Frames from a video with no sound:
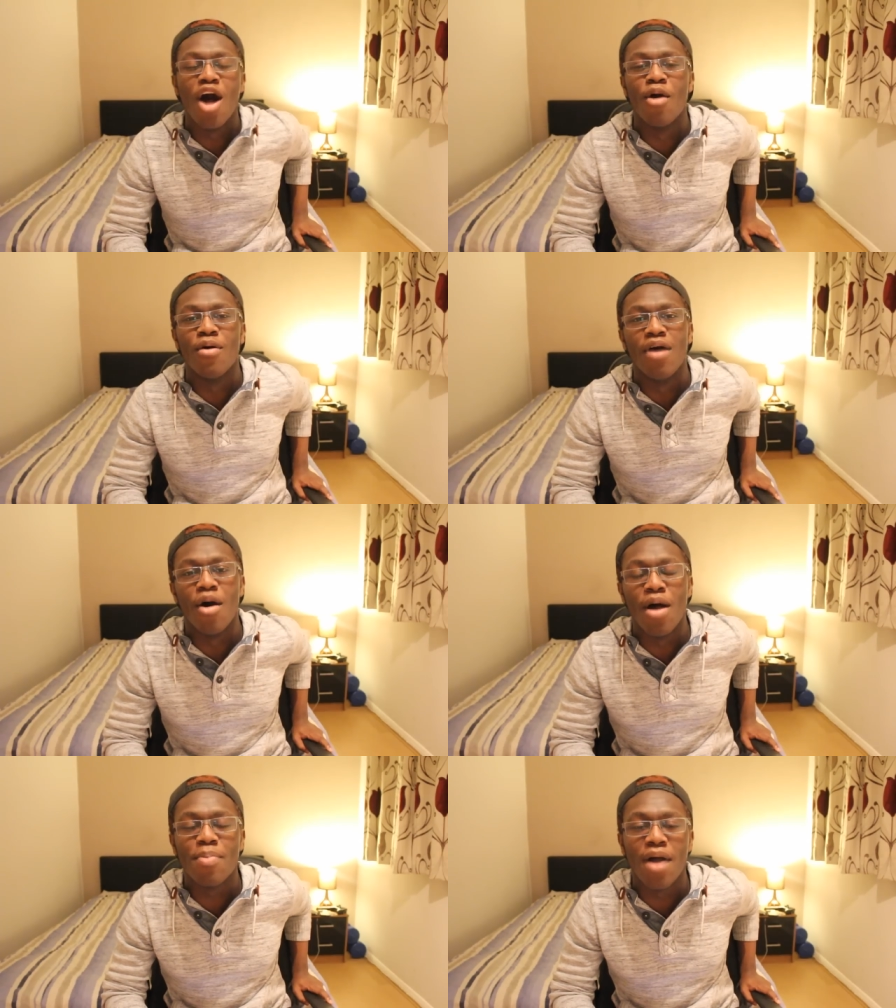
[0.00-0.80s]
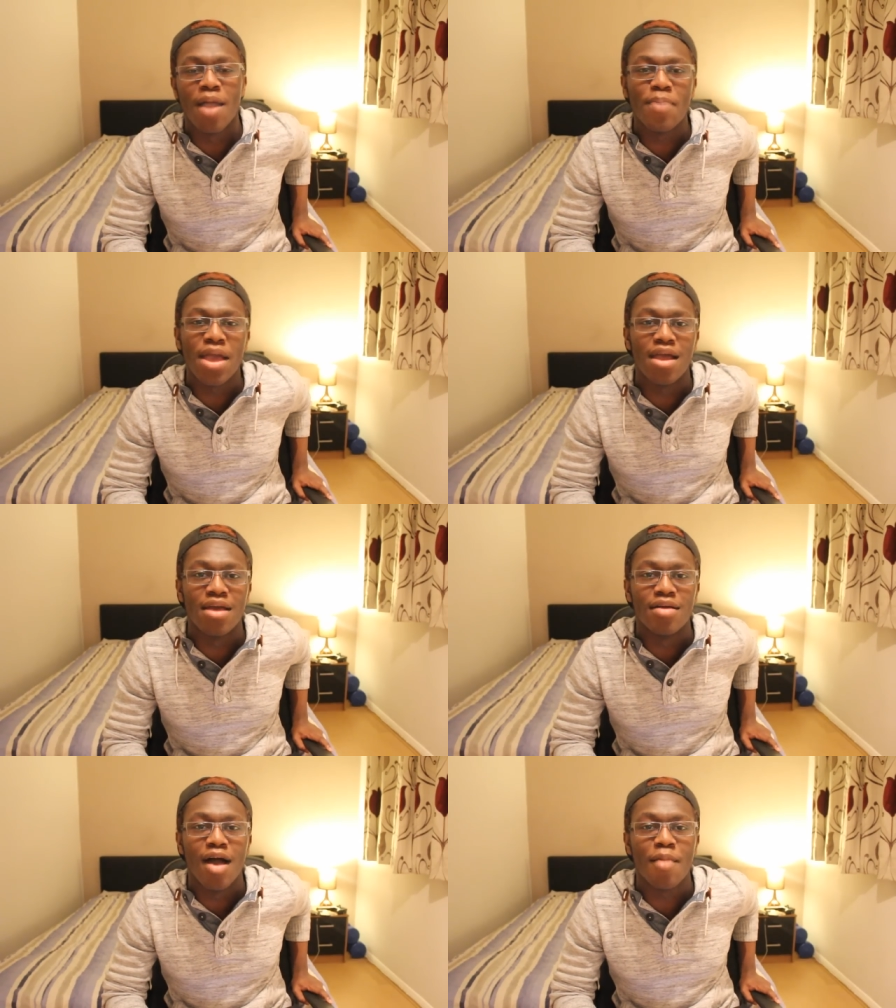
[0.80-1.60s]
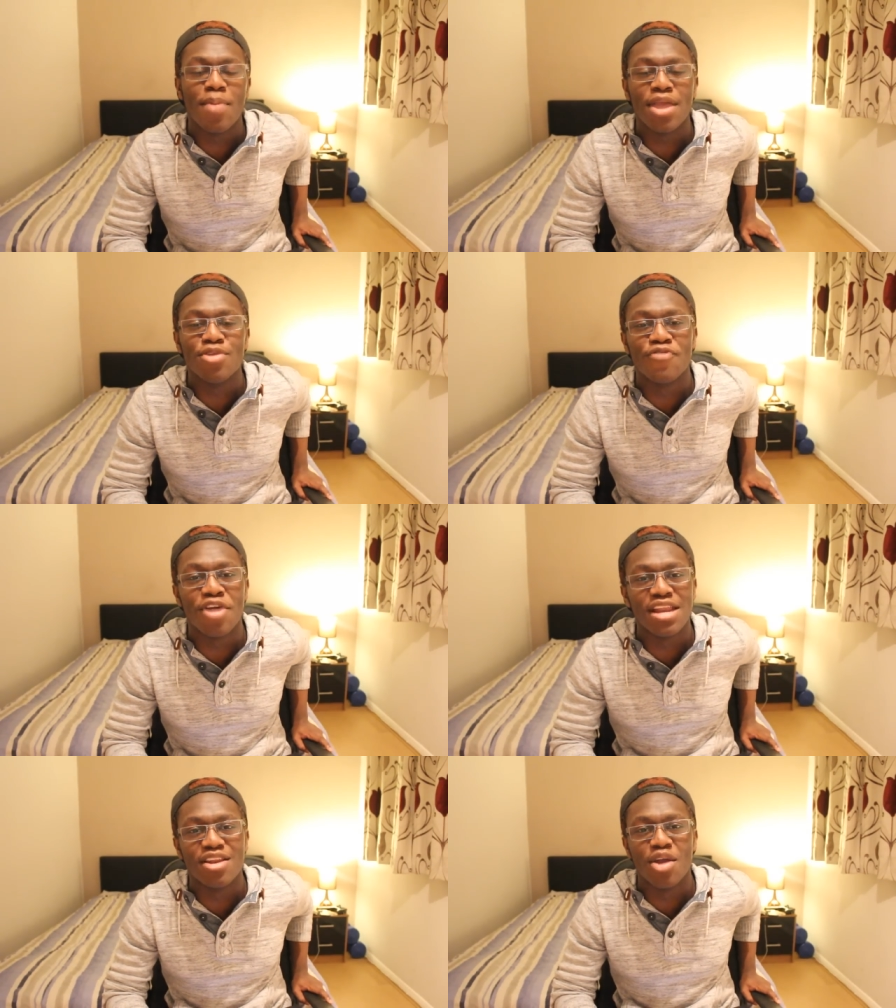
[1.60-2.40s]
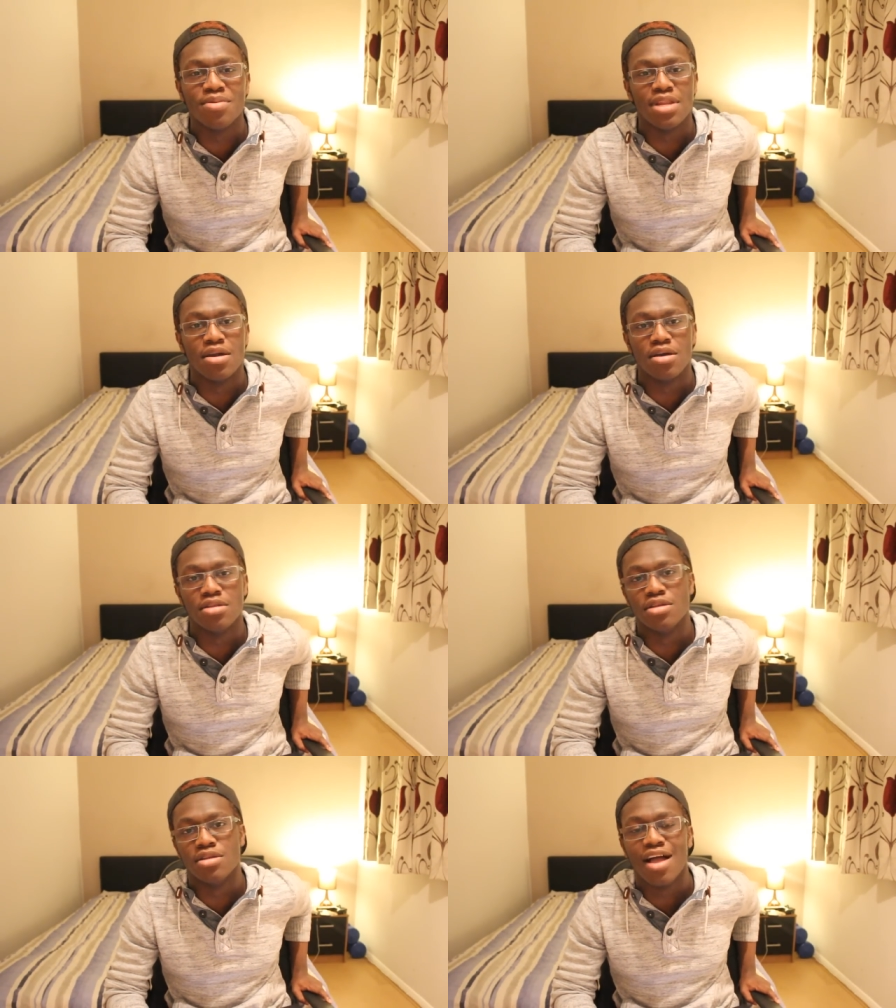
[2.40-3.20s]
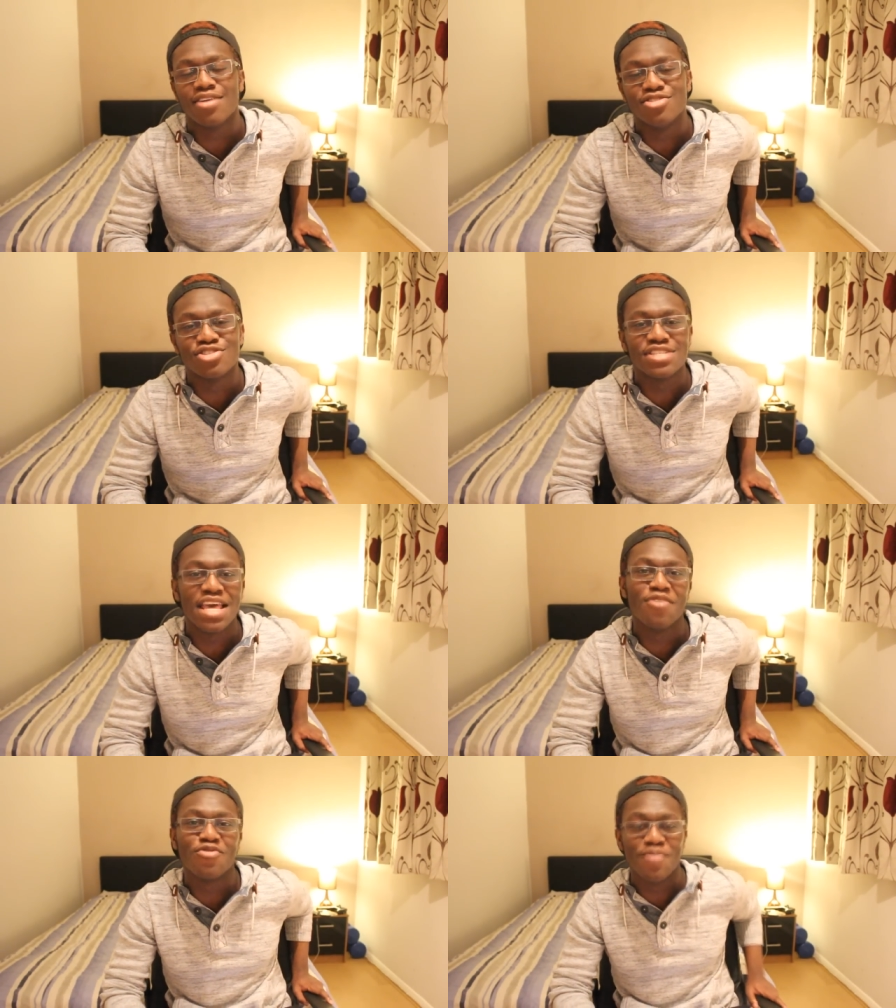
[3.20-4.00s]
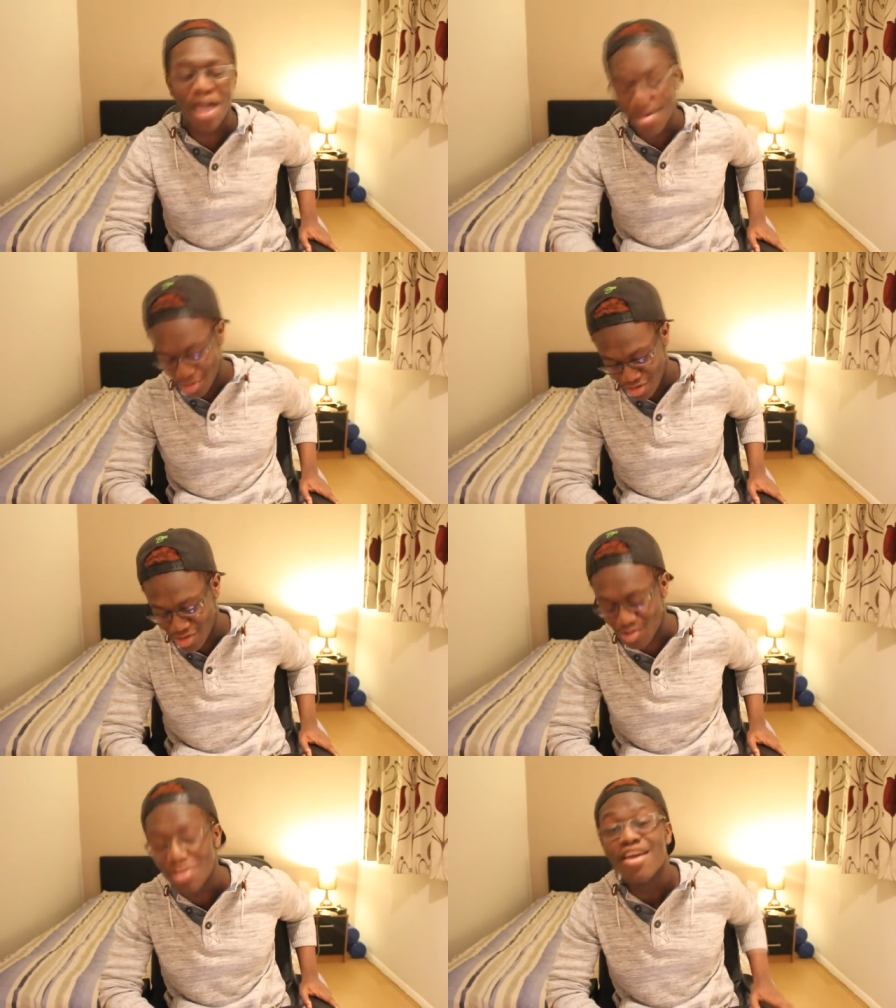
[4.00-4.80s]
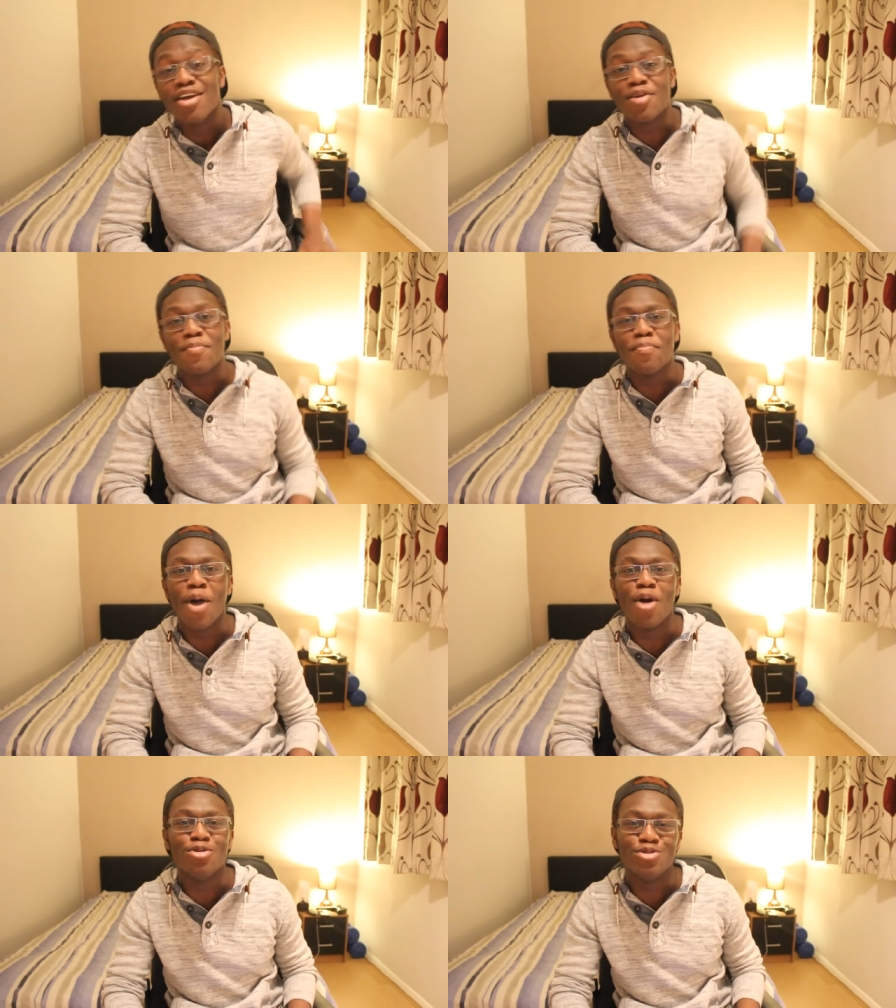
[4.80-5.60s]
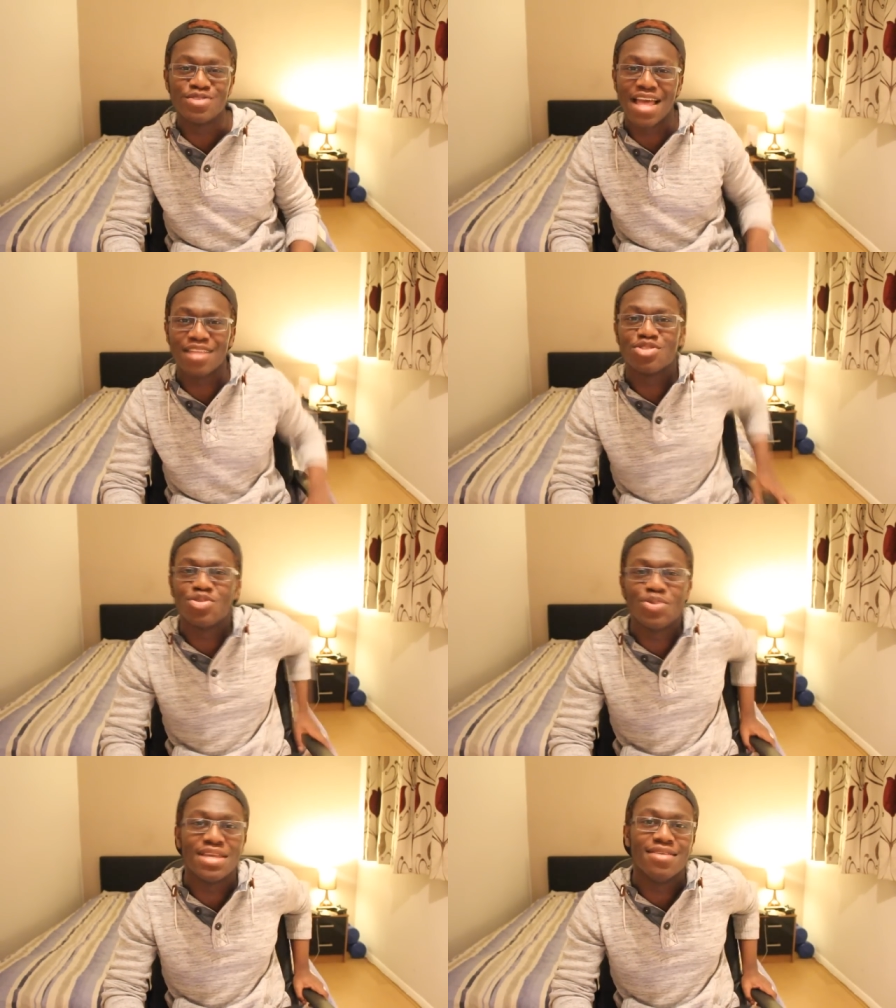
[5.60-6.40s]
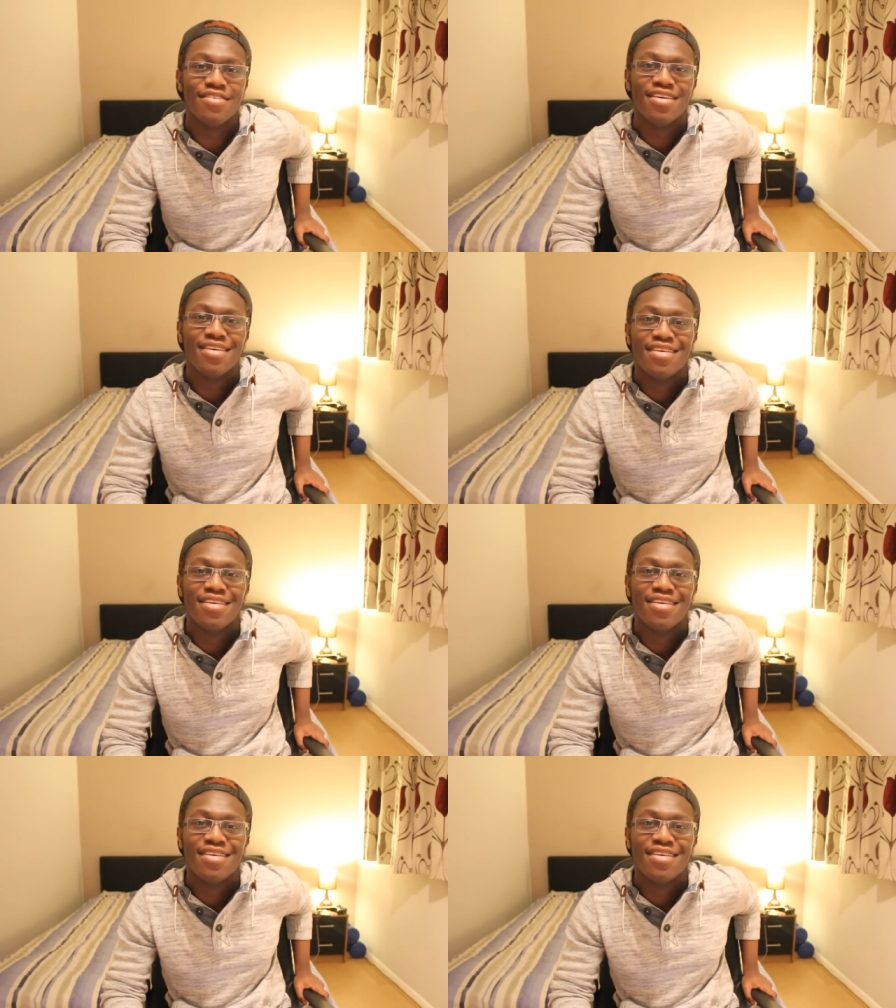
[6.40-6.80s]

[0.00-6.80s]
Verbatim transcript: Oh, oh, I, I bet. I bet you're very lonely, aren't you? I can just tell from how you just composed that tweet